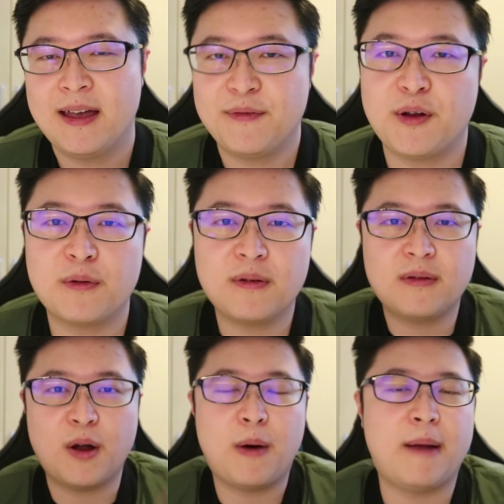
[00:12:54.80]
if you
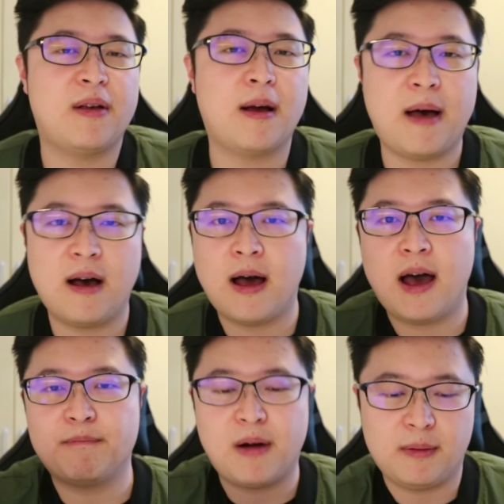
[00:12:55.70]
don't know what I'm talking about,
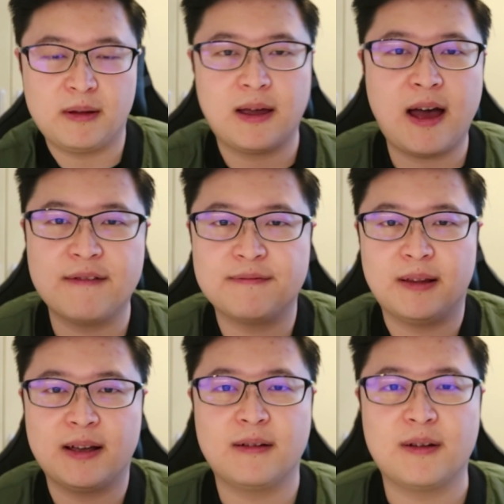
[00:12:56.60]
I probably have
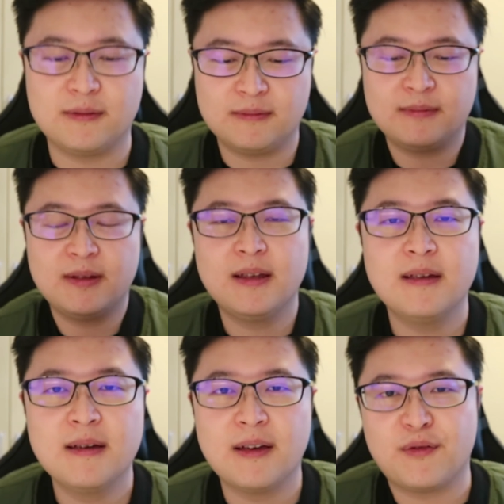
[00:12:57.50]
like, you know,
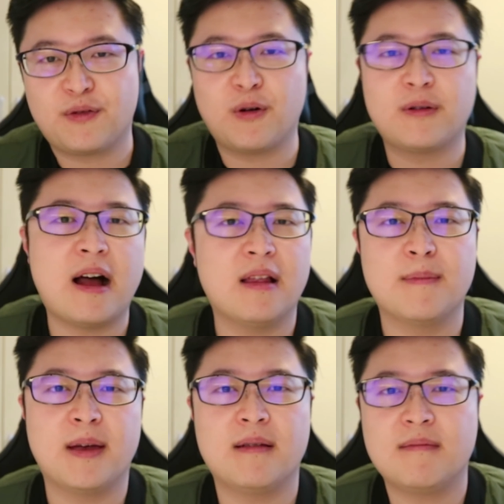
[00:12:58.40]
if you scroll down a little
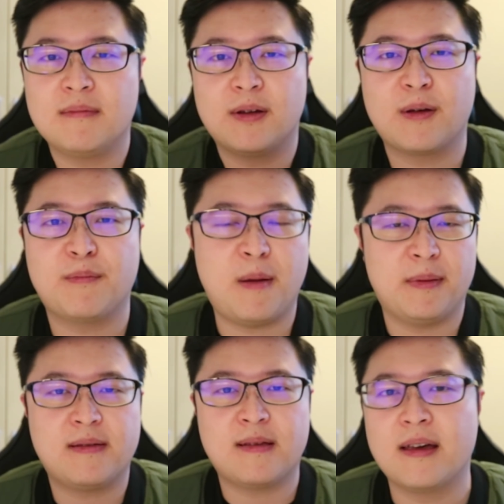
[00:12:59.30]
bit, you could
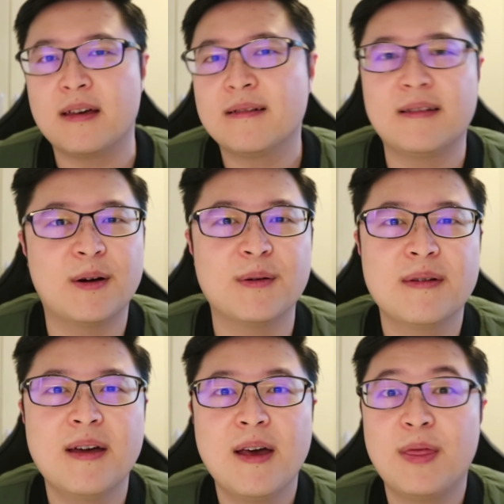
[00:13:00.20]
probably see, you know,
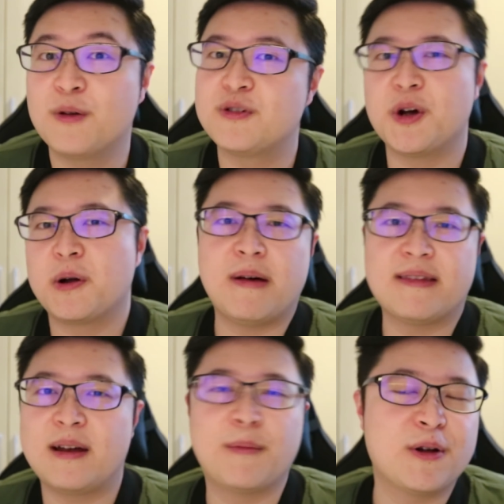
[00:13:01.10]
those Jonah
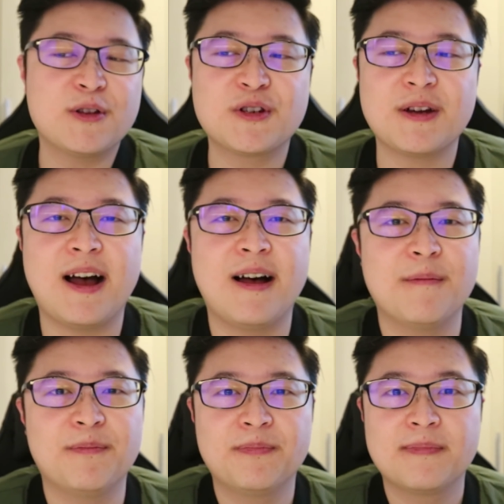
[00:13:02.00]
Montana merch.
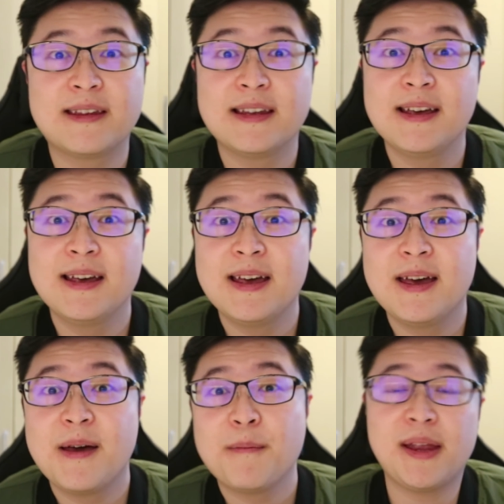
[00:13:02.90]

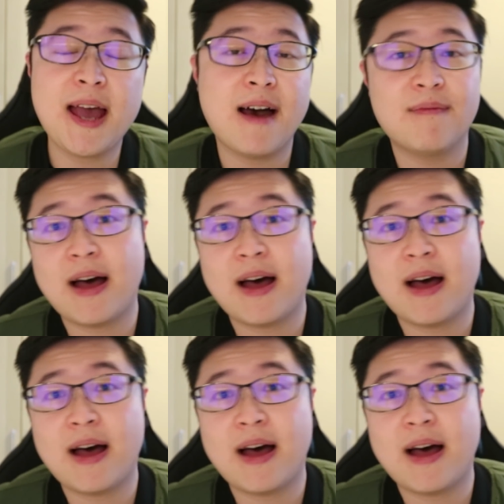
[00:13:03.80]
But yeah,